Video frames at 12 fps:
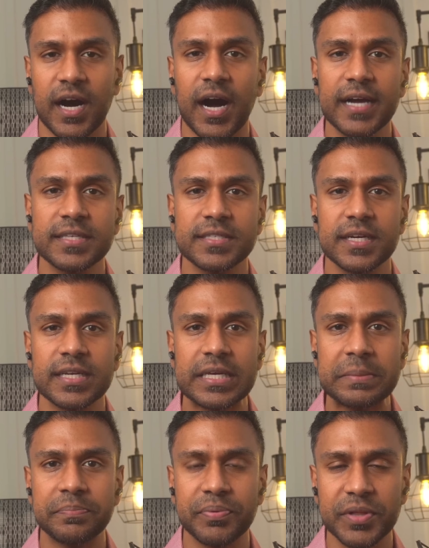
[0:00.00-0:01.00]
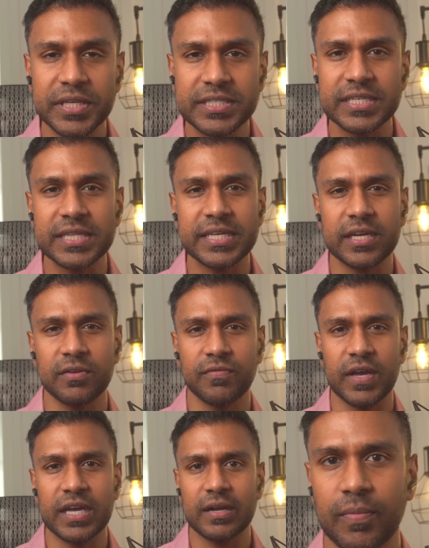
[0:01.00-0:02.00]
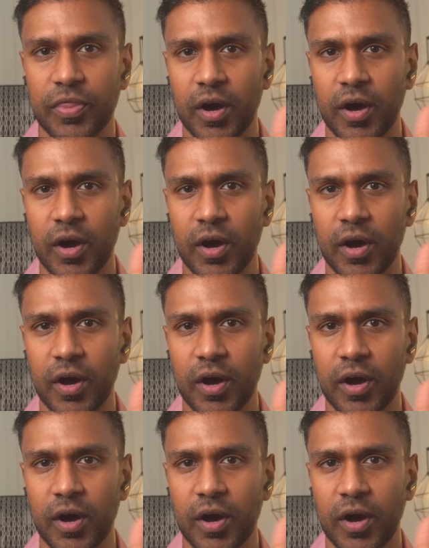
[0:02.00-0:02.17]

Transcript: Einstein implicitly conveyed the